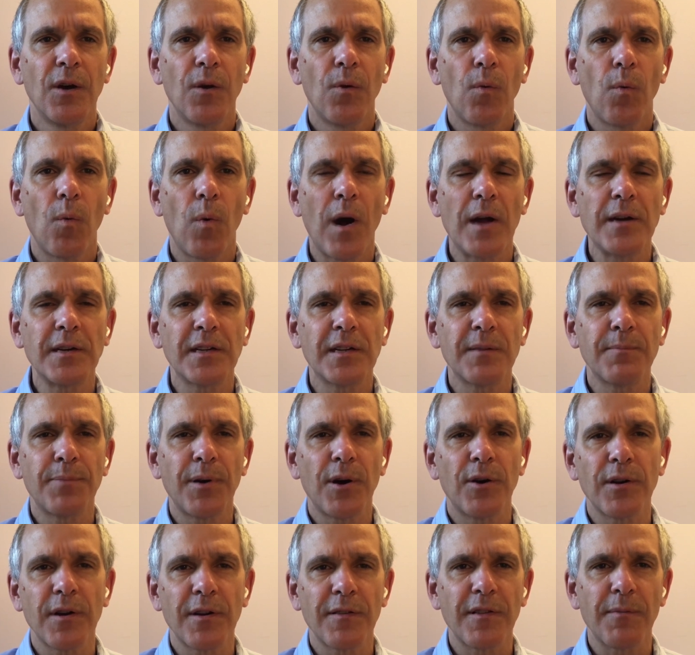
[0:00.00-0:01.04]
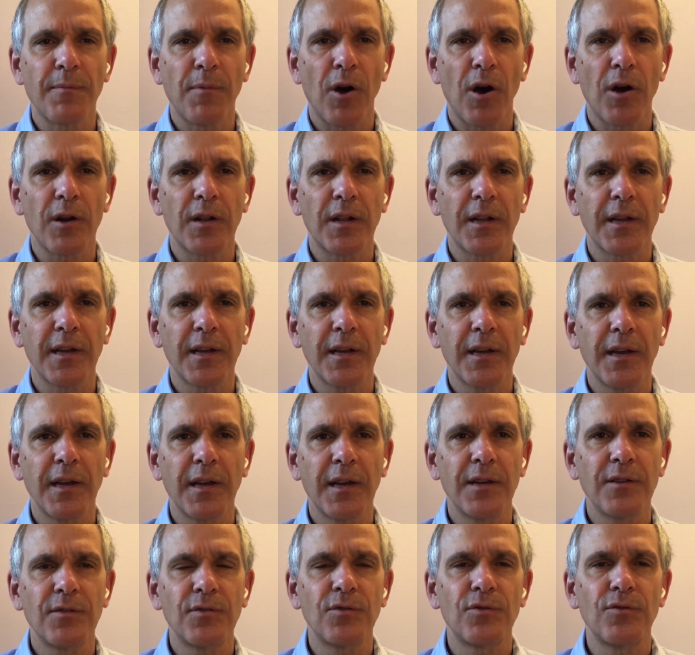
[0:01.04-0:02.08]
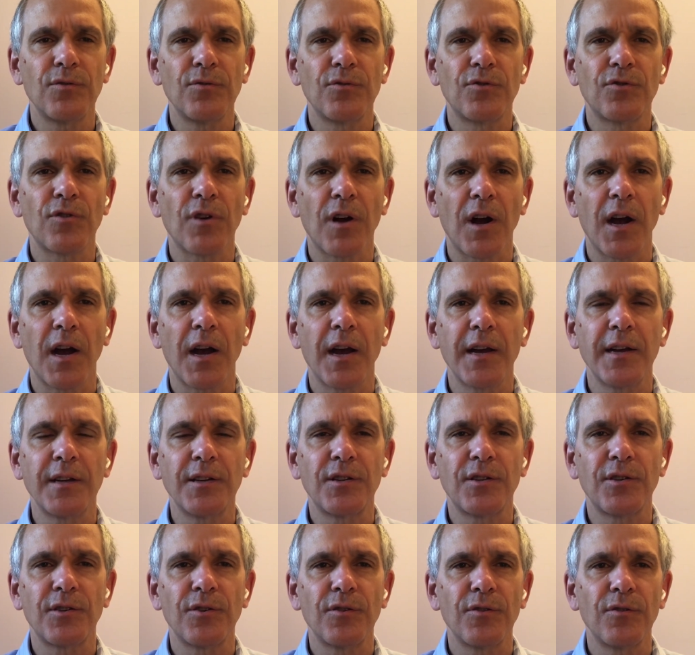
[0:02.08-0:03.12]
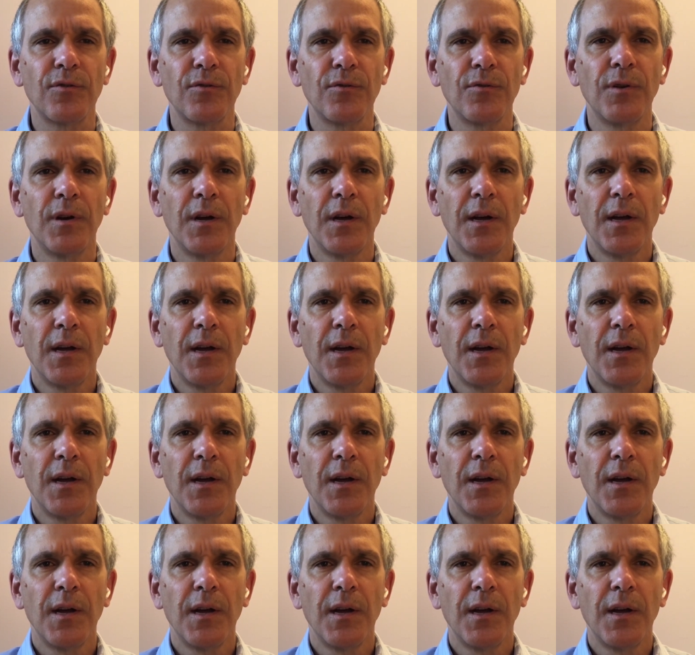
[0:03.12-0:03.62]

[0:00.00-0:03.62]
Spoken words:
One component of the modeling is to try to